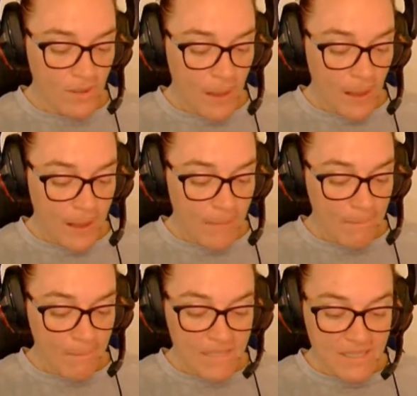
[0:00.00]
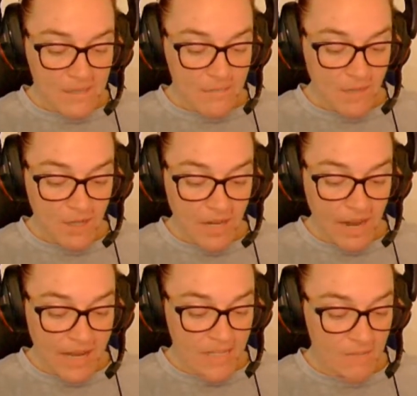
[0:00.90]
and Mrs. Barry
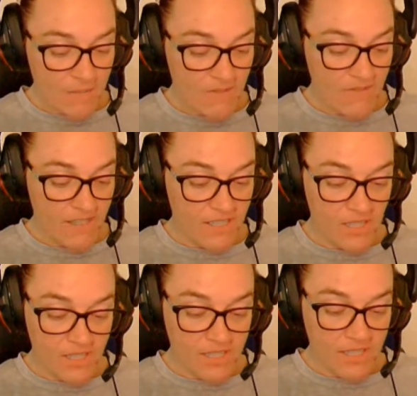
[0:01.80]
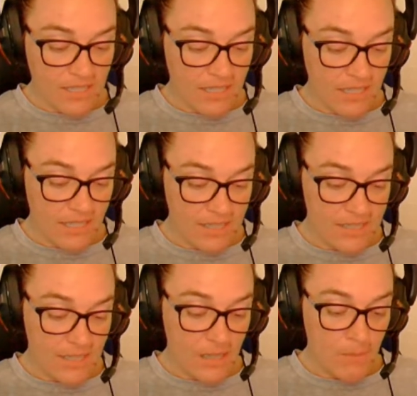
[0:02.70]
asked me if I took tea, and
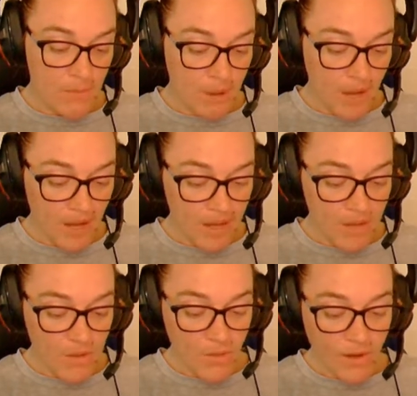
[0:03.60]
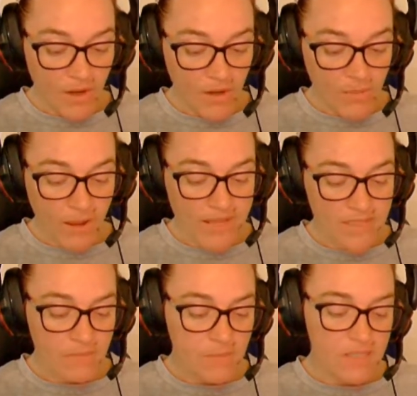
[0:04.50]
said, 'Pa, why don't you pass
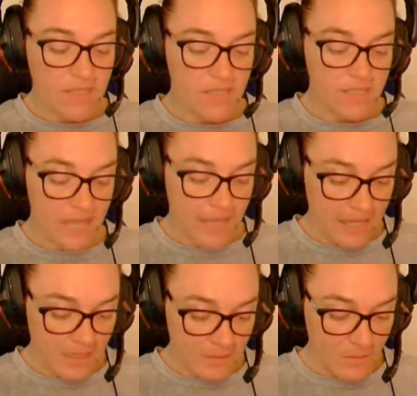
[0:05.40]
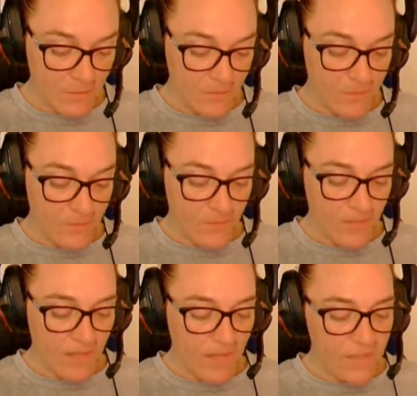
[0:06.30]
the biscuits to Anne?'
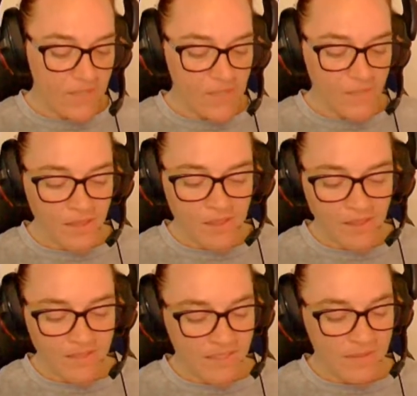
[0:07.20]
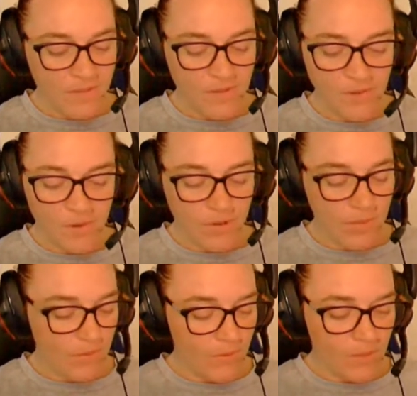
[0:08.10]
It must be lovely to be grown up,
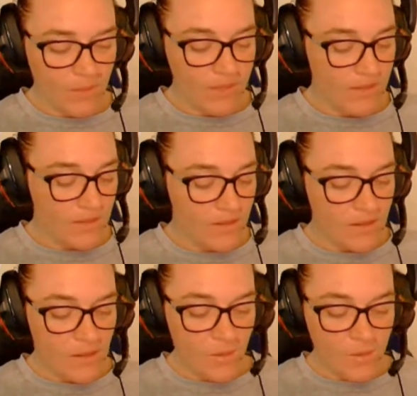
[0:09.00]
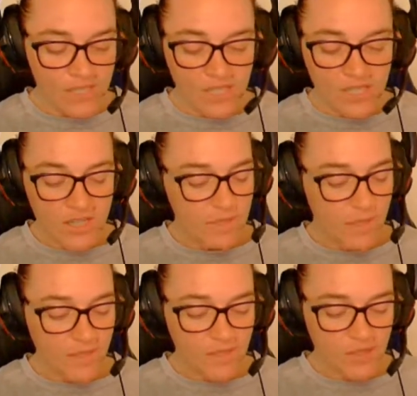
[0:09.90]
Marilla, when just
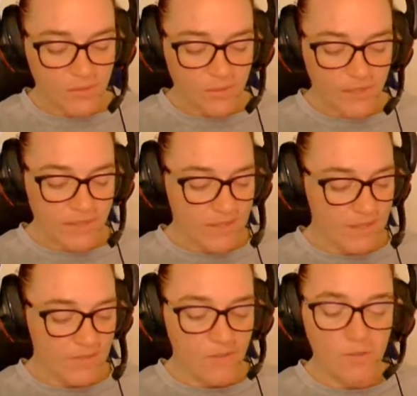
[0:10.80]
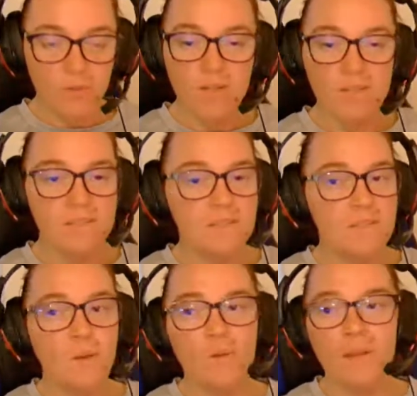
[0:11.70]
being treated as if you were is
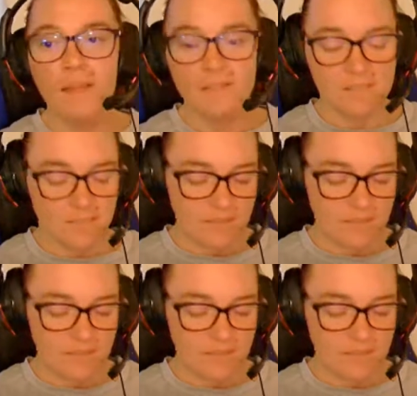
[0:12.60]
so nice."